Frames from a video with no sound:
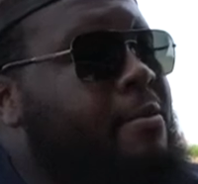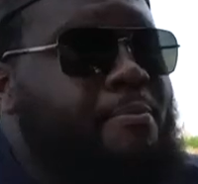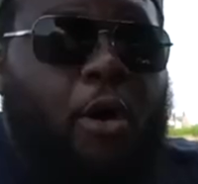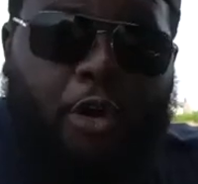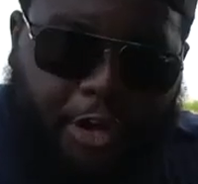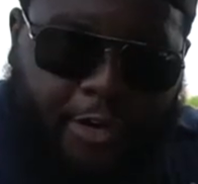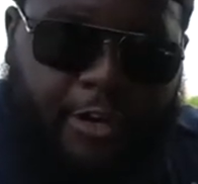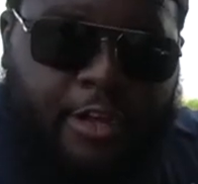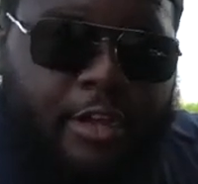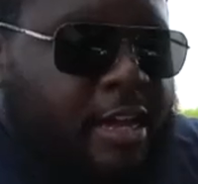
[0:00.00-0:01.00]
the motor,
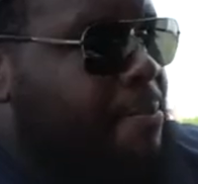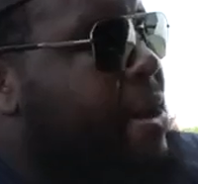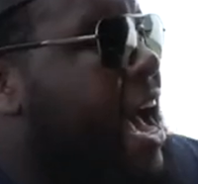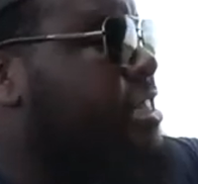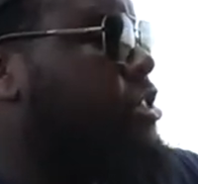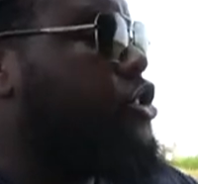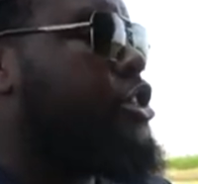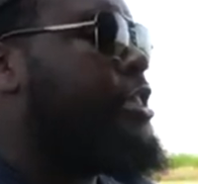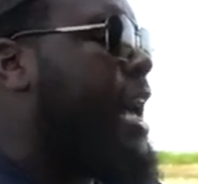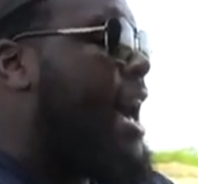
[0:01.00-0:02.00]

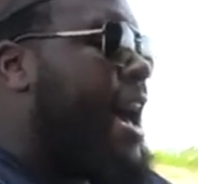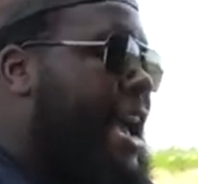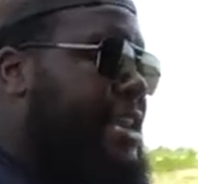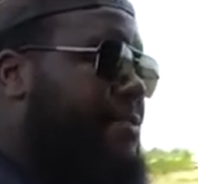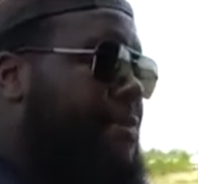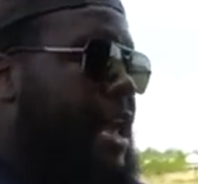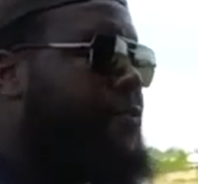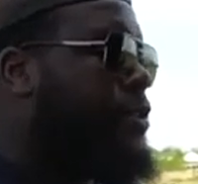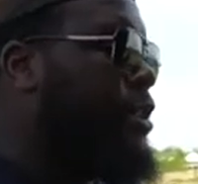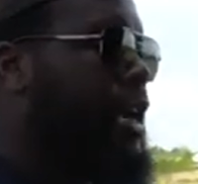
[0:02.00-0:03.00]
passenger side,
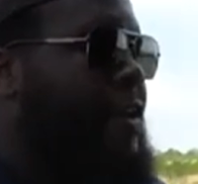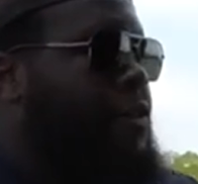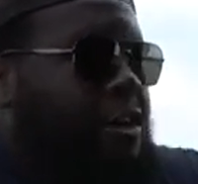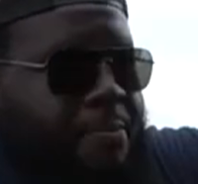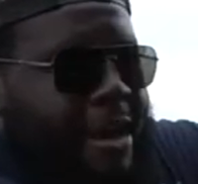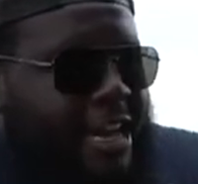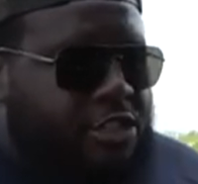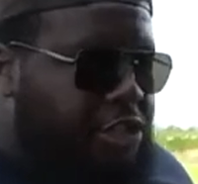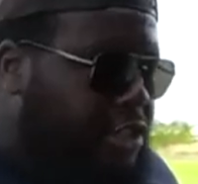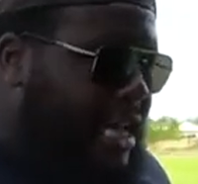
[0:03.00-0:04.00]
if you're on the
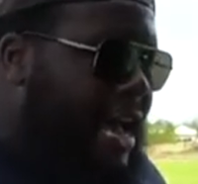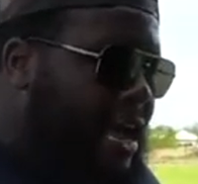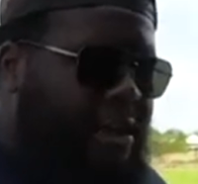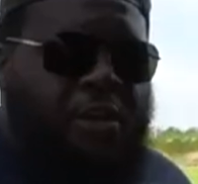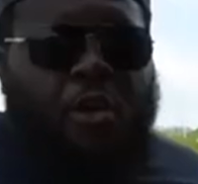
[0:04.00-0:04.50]
passenger side,